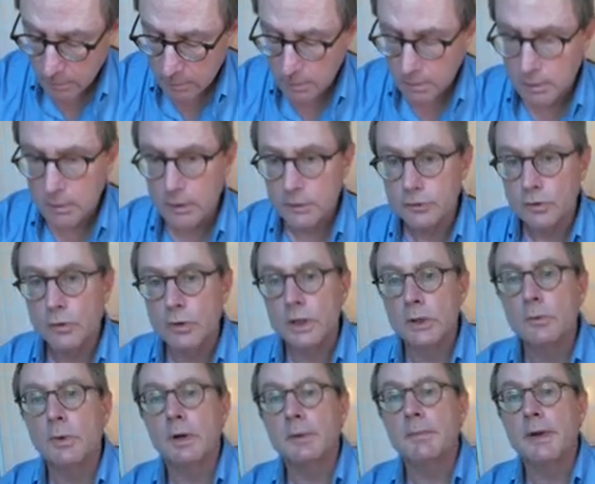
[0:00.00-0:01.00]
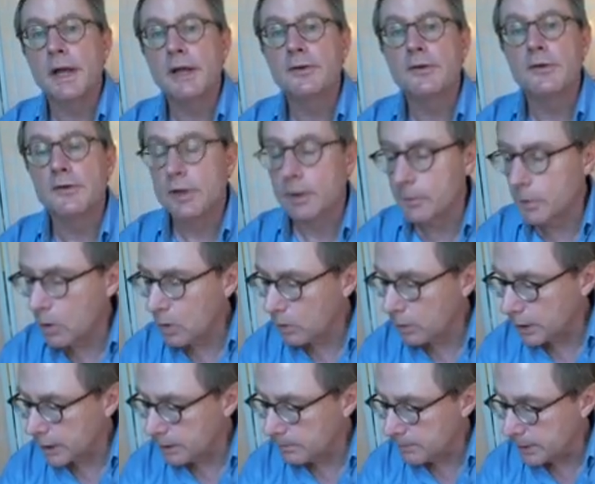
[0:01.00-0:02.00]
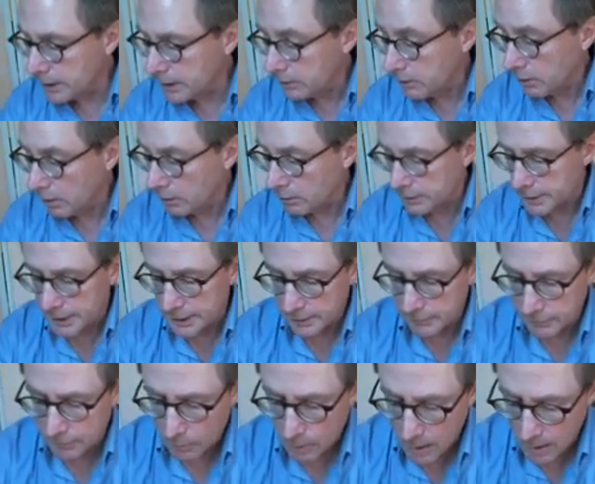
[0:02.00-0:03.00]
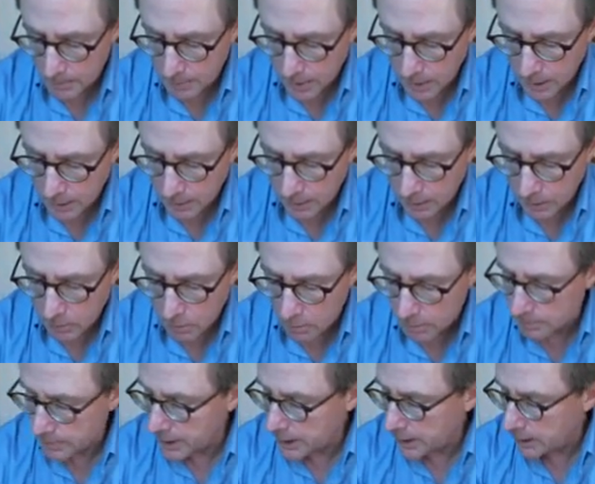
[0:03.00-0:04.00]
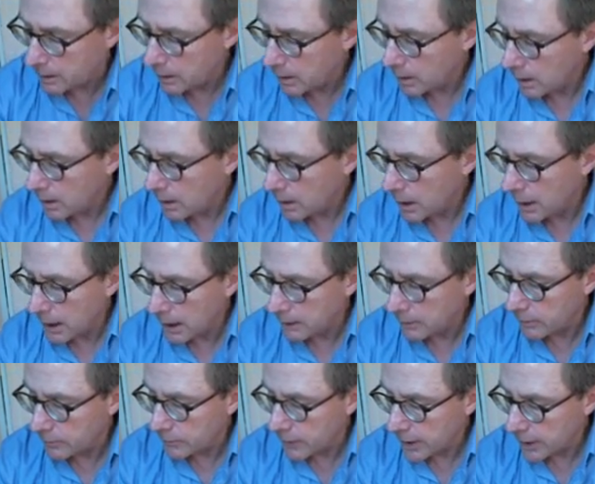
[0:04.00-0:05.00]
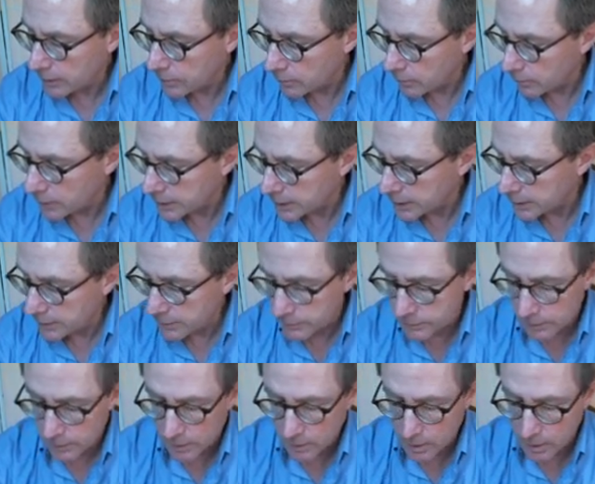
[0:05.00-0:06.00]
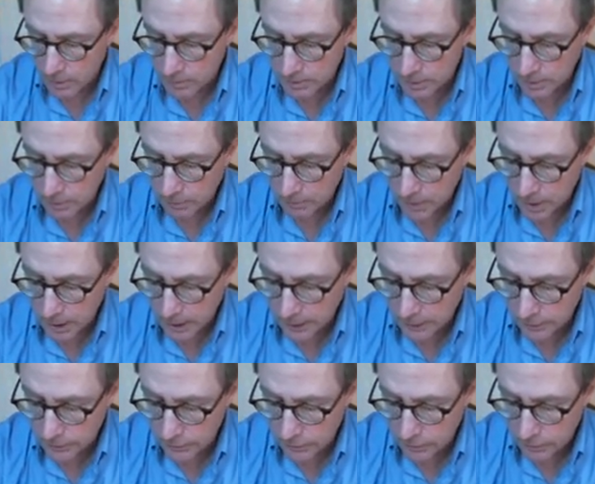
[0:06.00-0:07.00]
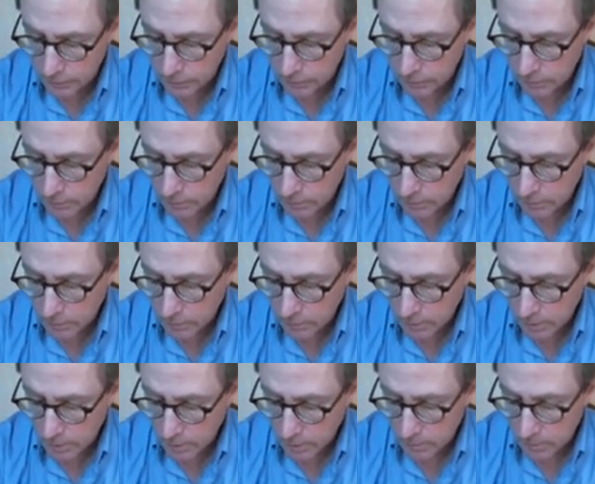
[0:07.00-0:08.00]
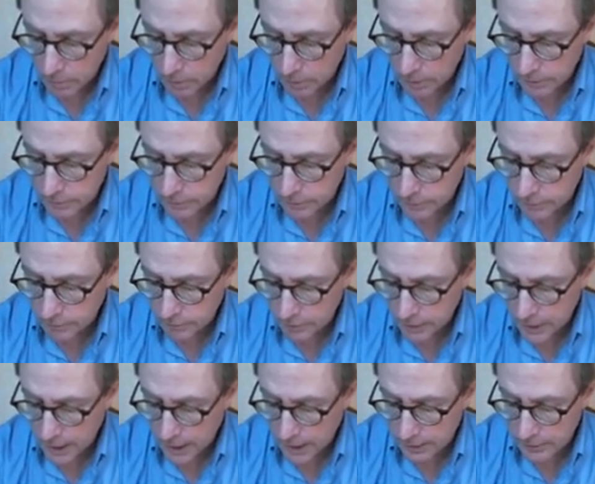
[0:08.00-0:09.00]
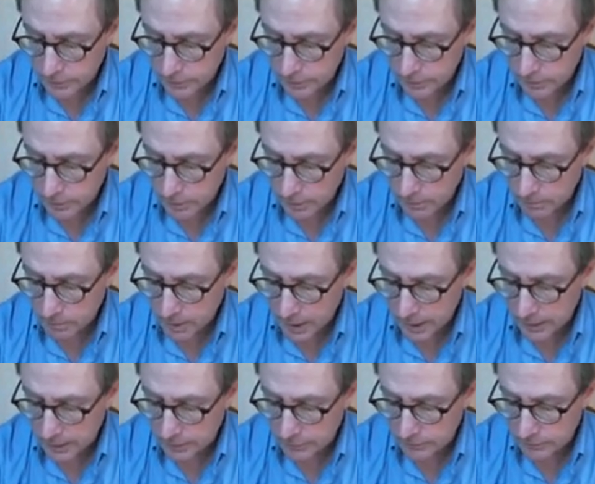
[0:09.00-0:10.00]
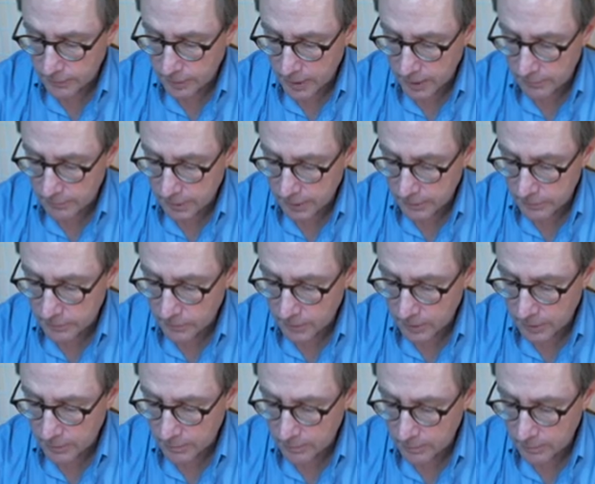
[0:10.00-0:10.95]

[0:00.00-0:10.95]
There's only one basis. I'm calling it b. You can call it d if you want, but I'm going to call it b. And the vector is up here, minus 2 plus 3x minus 5x squared.